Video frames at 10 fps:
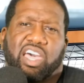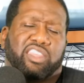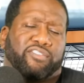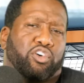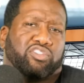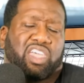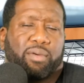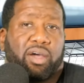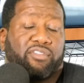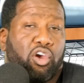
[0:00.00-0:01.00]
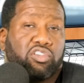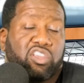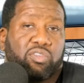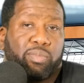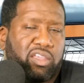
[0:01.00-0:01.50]
is not the first time I've heard
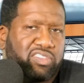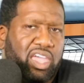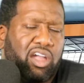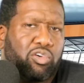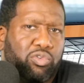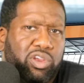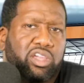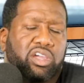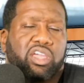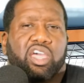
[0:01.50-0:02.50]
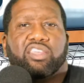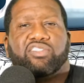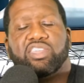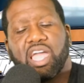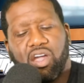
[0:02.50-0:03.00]
this about South Korea.
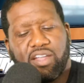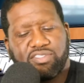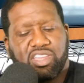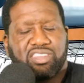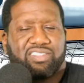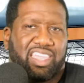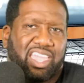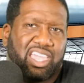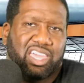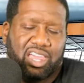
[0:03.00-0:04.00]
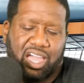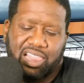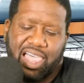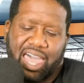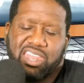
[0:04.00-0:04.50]
See, y'all have to understand,
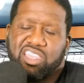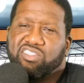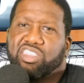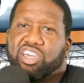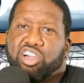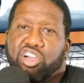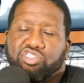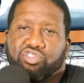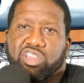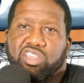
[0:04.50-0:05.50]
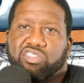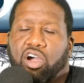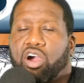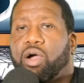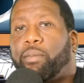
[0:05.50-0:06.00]
a lot of these other countries
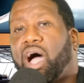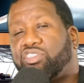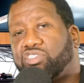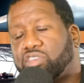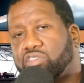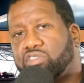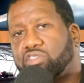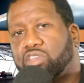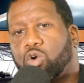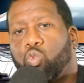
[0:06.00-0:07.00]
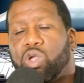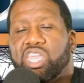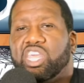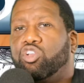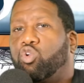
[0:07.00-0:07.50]
are homogenous. We
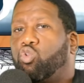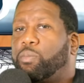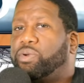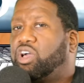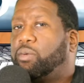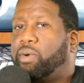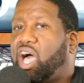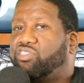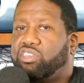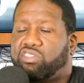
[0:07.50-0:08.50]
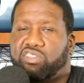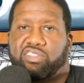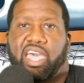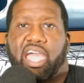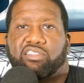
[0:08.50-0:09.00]
didn't grow up in a homogenous
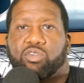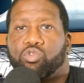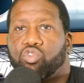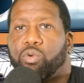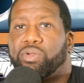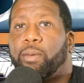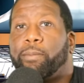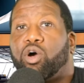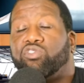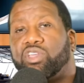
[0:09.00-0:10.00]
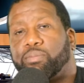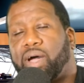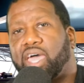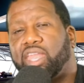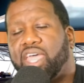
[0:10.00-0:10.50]
society. We grew up in a melting
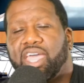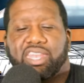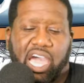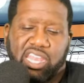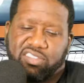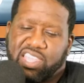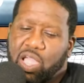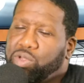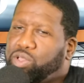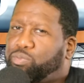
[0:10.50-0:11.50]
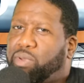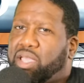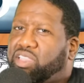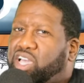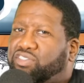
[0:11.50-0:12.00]
pot. Now, I understand we
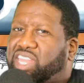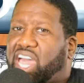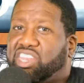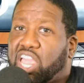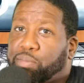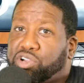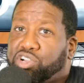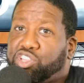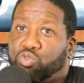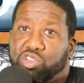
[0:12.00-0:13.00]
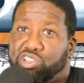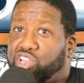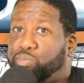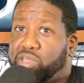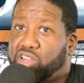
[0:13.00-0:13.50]
may live in our neighborhoods. We're a
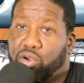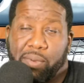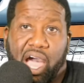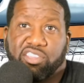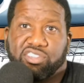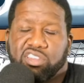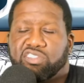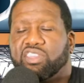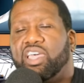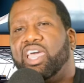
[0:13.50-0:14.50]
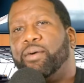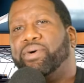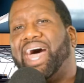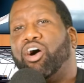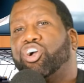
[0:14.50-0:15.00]
little bit homogenous,
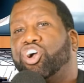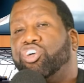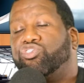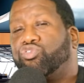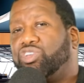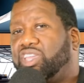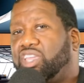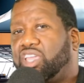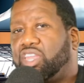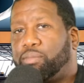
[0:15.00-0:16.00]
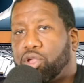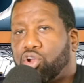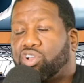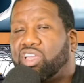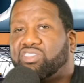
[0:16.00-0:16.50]
but our country in
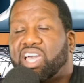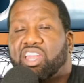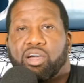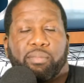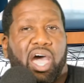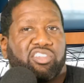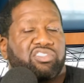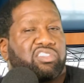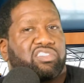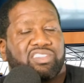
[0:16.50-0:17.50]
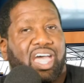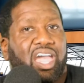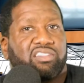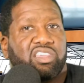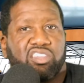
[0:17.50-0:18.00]
America is not a homogenous
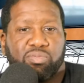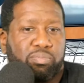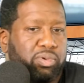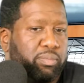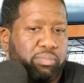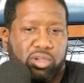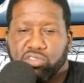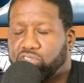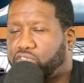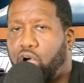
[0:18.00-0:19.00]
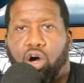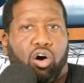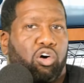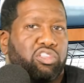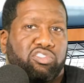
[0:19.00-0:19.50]
society. It's built of
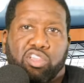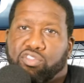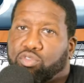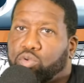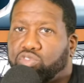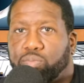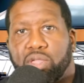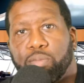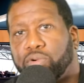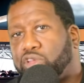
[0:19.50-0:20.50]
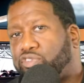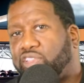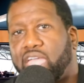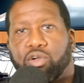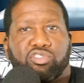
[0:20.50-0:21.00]
all these different groups of people,
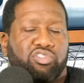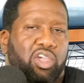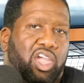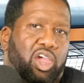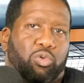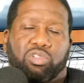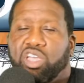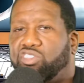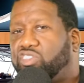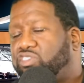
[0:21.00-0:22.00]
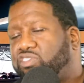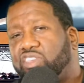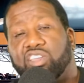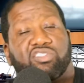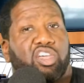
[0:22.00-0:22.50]
different languages,
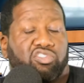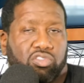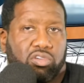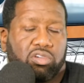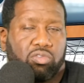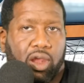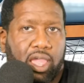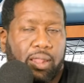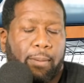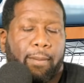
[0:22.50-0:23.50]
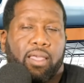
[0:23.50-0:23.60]
religions, etc., right?